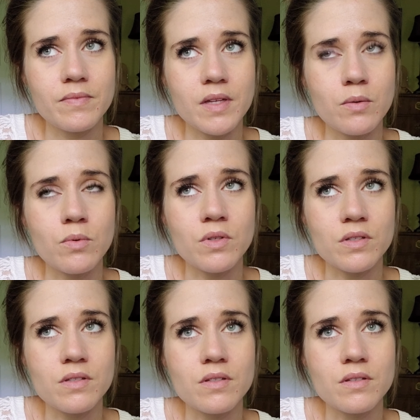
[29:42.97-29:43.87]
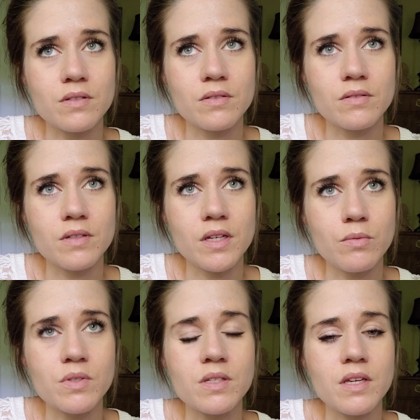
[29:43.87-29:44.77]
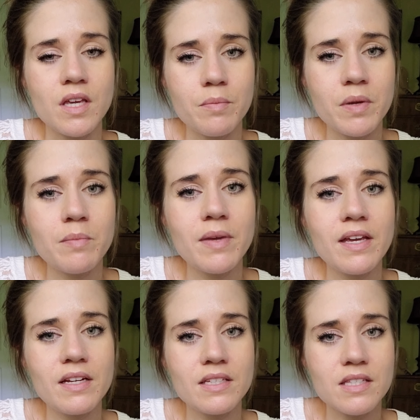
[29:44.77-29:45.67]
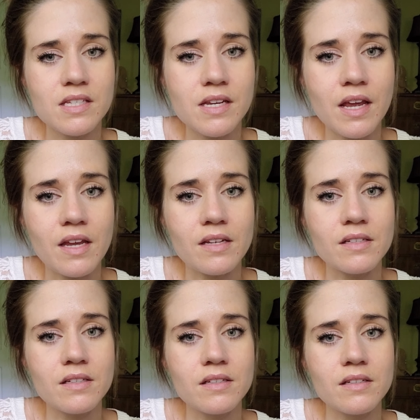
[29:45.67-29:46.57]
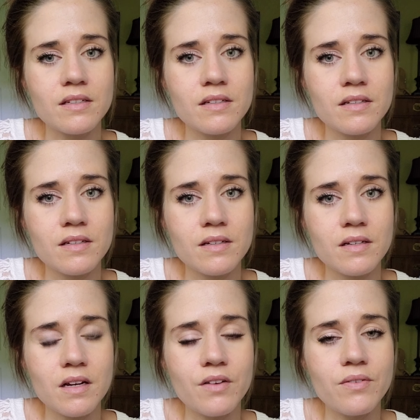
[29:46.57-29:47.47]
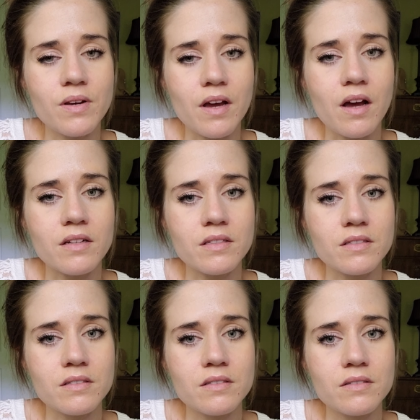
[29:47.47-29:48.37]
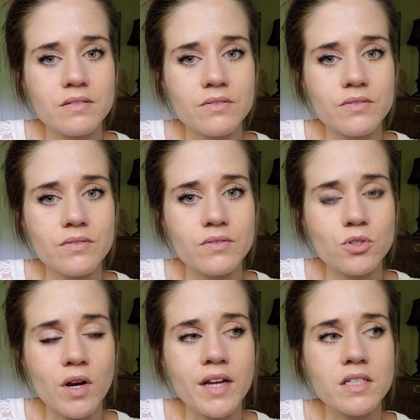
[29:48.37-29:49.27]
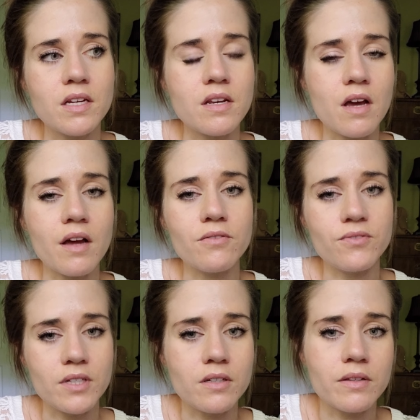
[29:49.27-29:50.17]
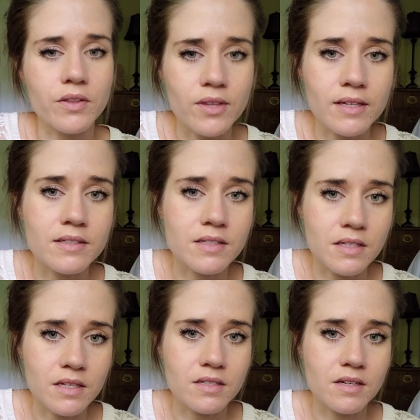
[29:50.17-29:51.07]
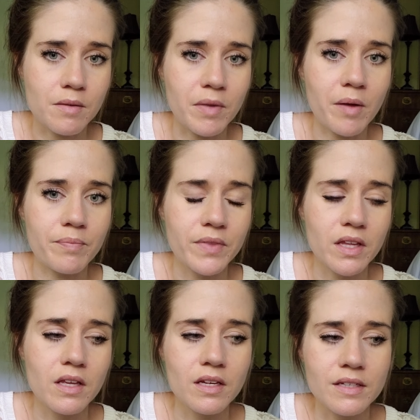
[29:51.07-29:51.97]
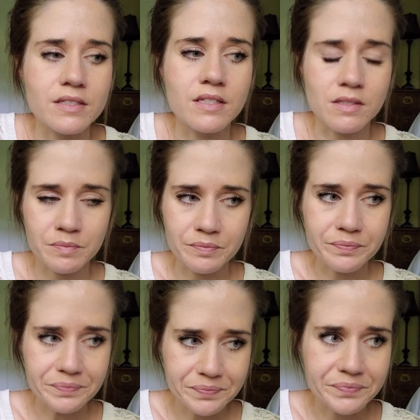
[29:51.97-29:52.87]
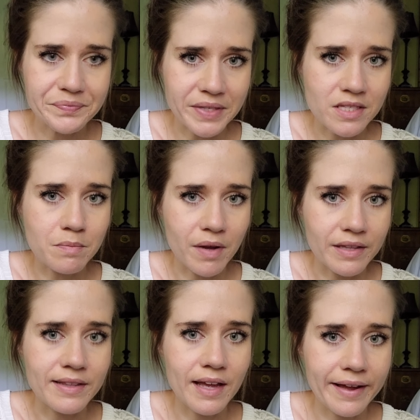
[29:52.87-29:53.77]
it was keeping me in a state of trying to not feel the things that need to come up. Because this month,